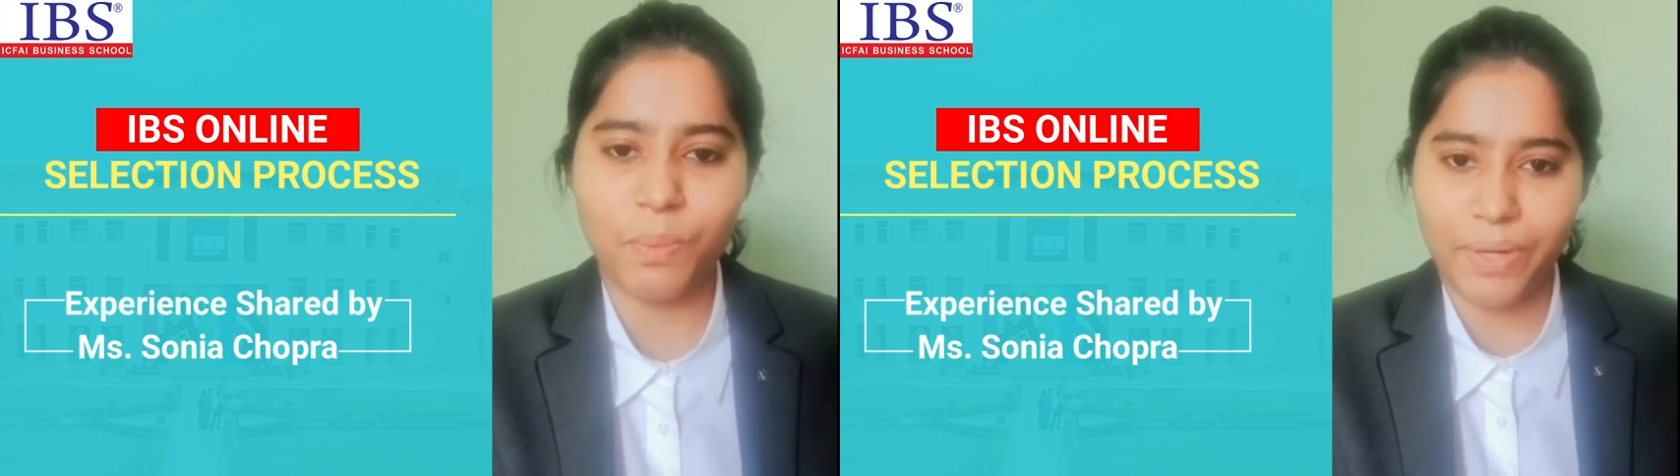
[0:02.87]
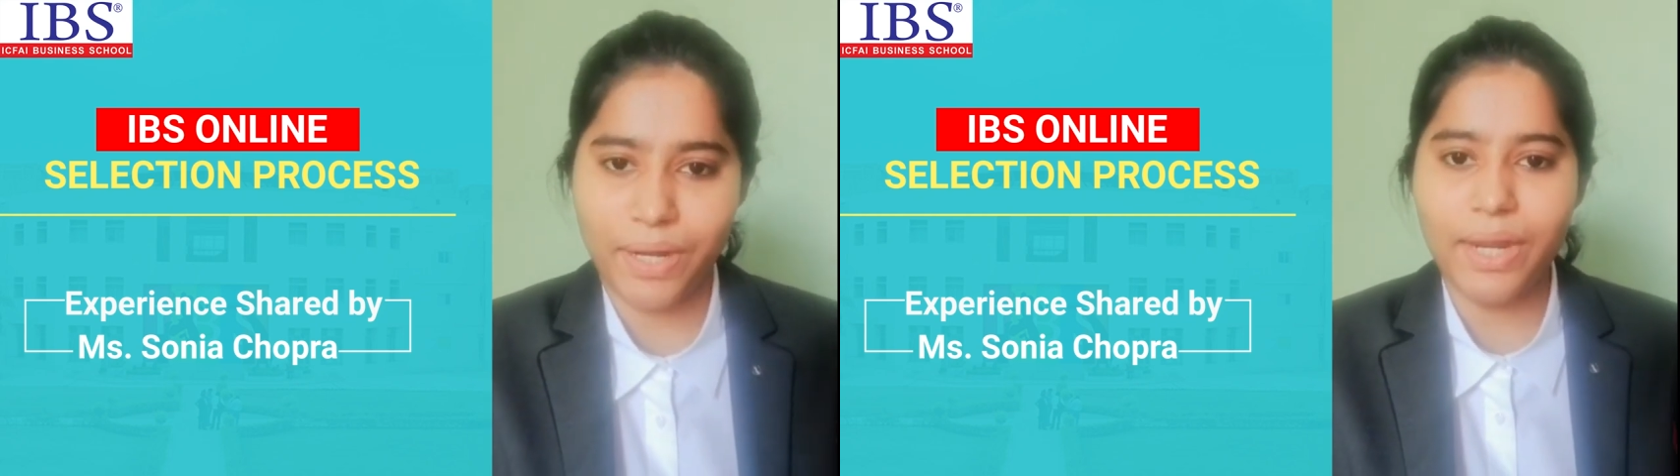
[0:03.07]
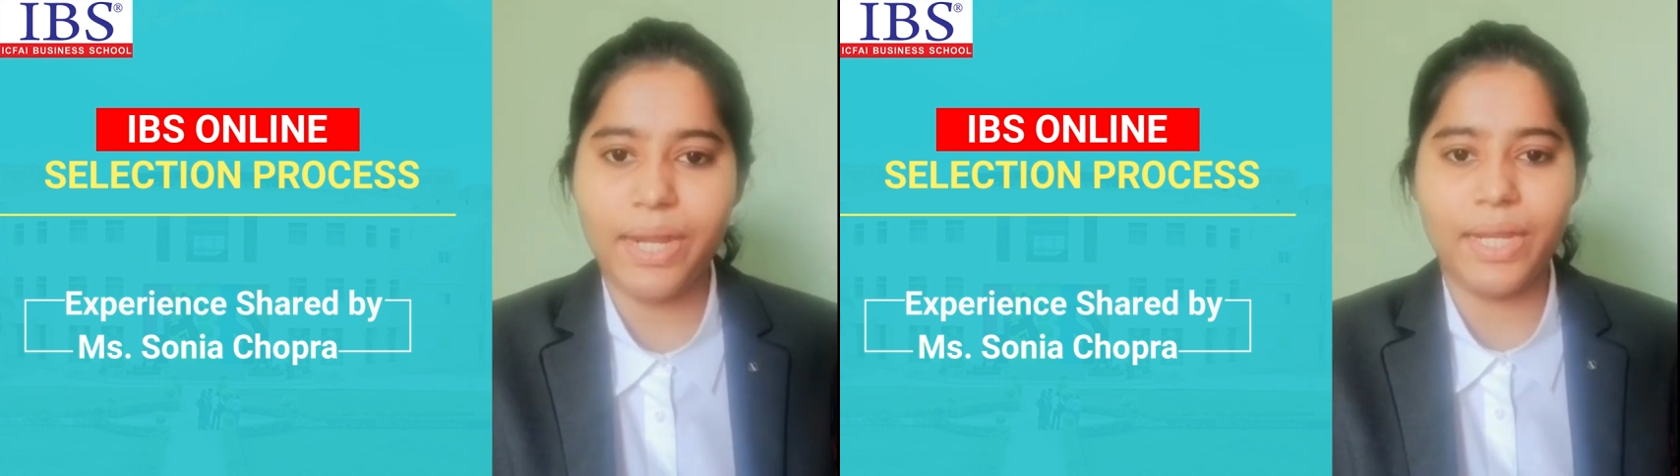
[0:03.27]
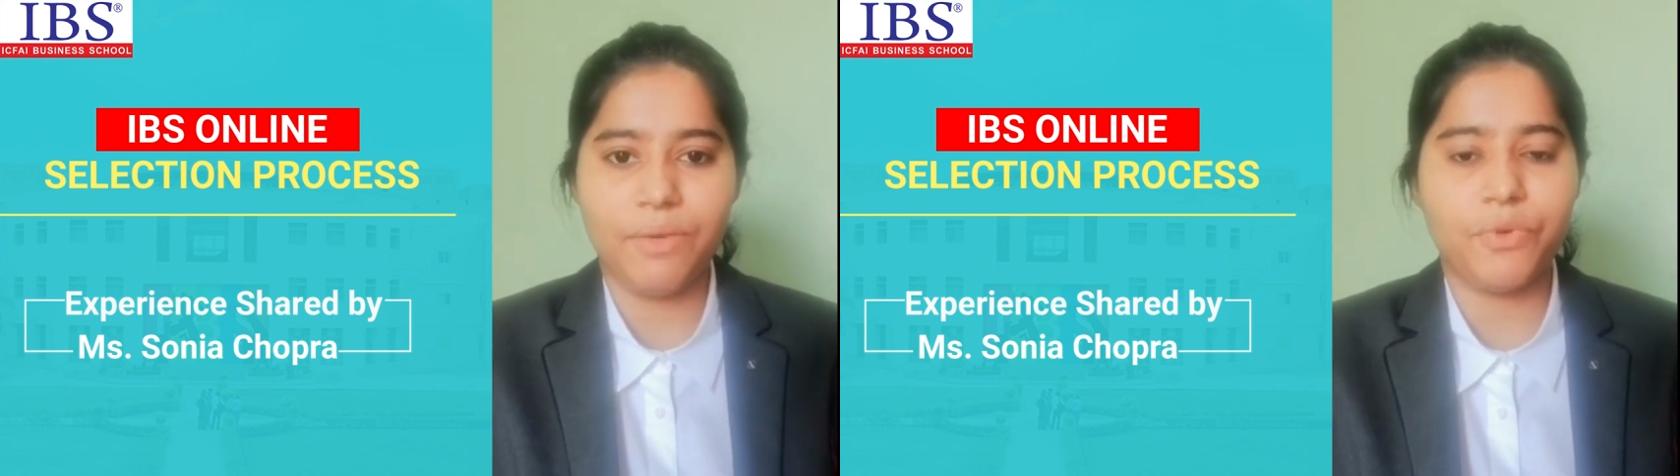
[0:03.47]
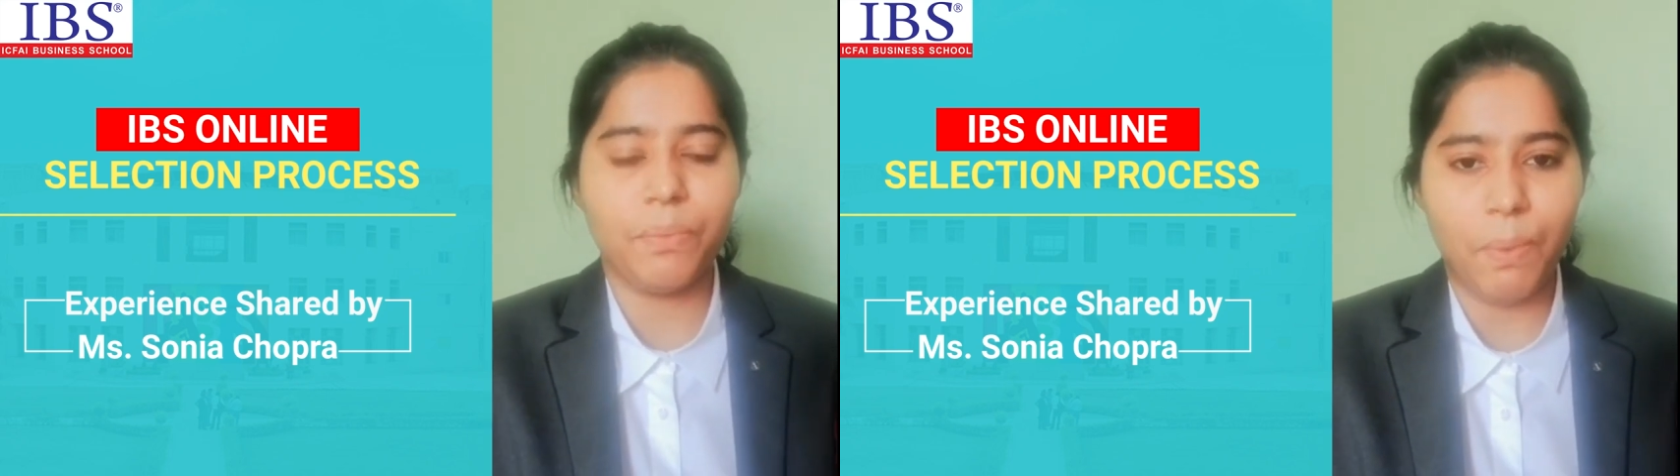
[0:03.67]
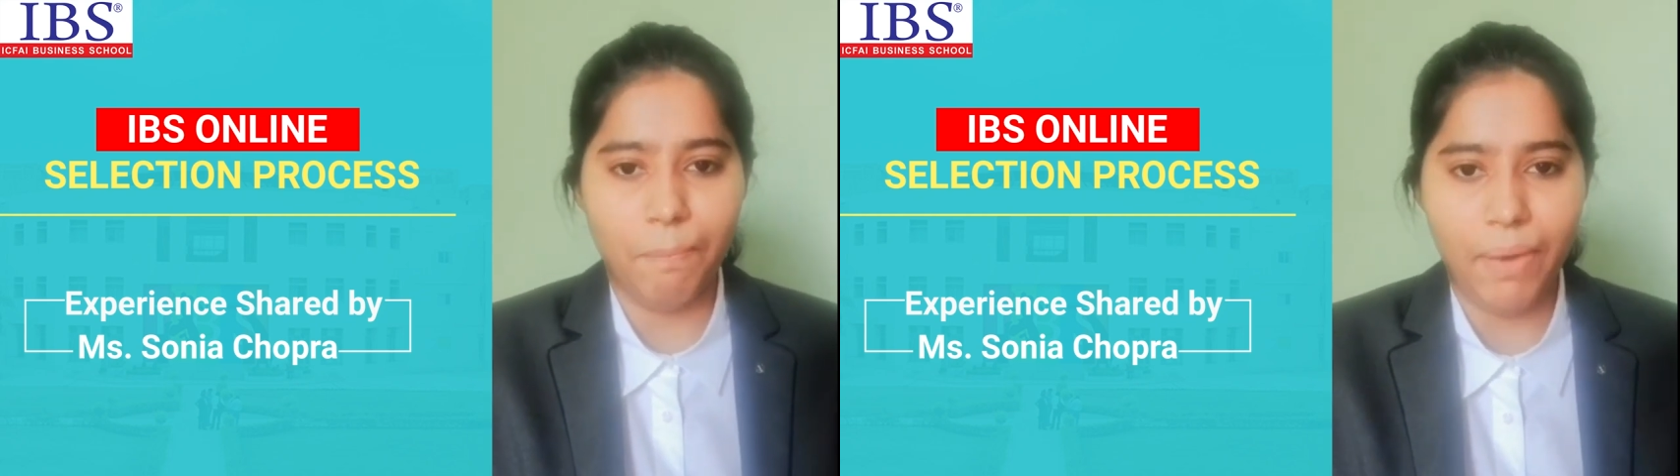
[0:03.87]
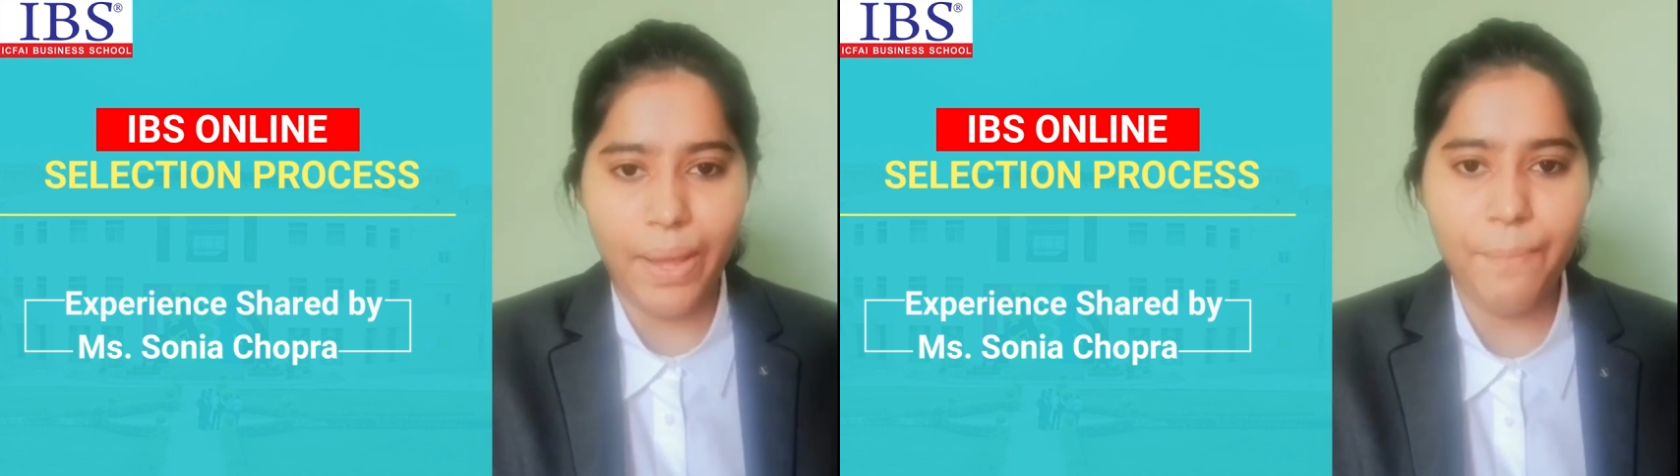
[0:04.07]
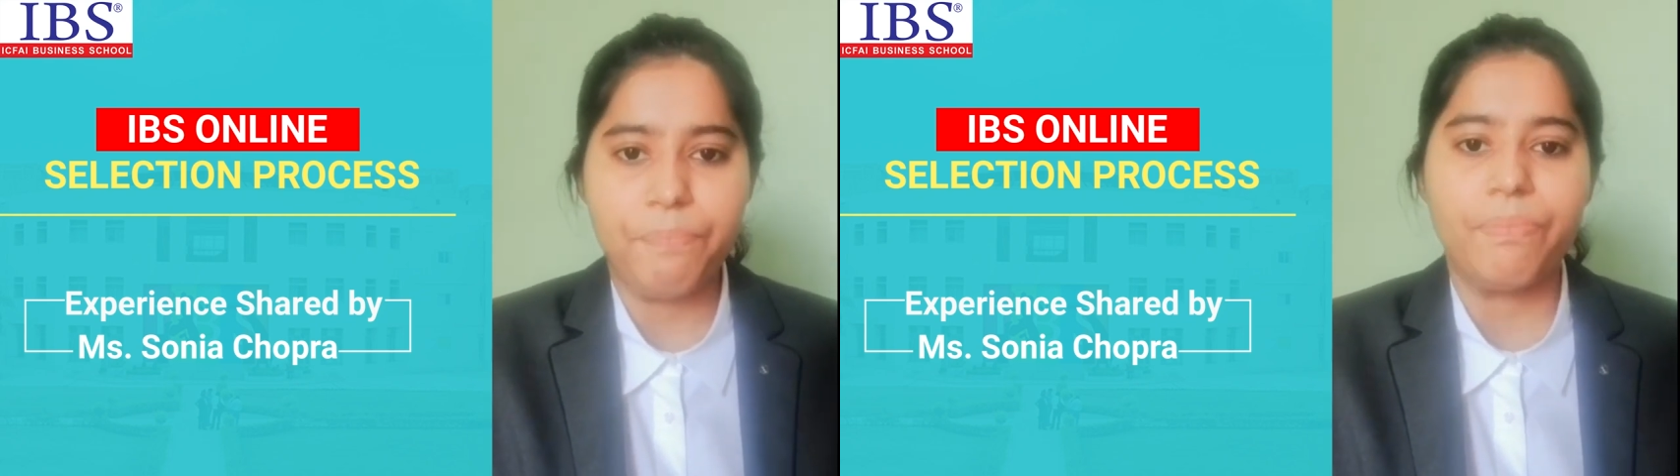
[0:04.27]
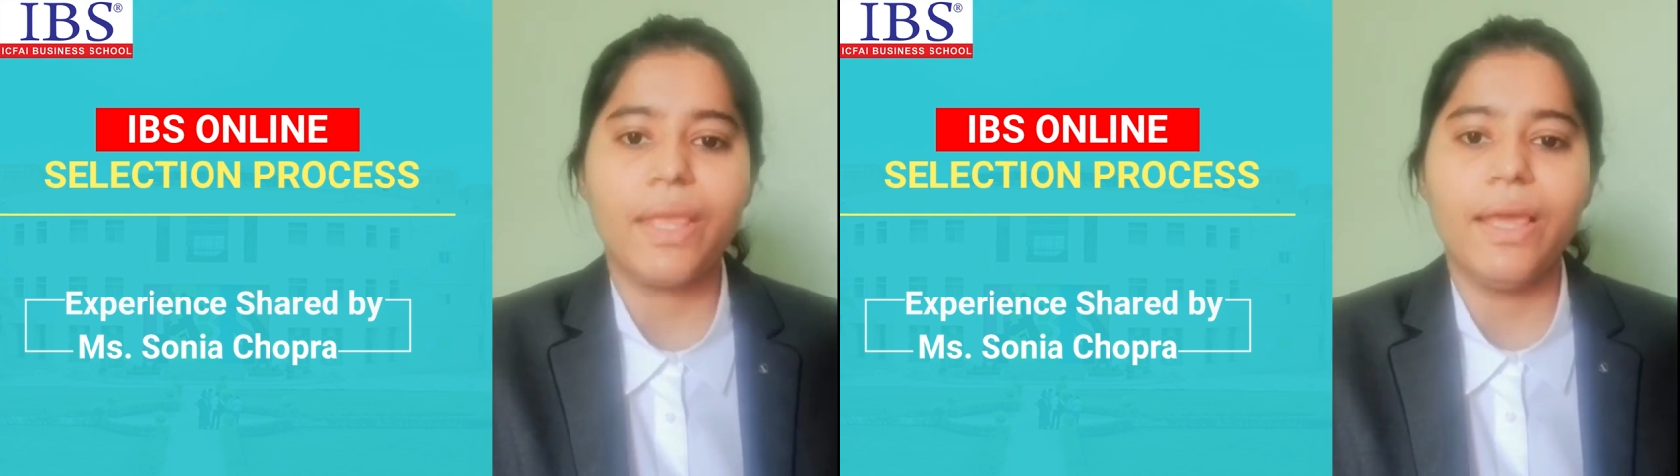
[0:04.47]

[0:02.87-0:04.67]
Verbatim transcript: Chopra and I am from Mumbai.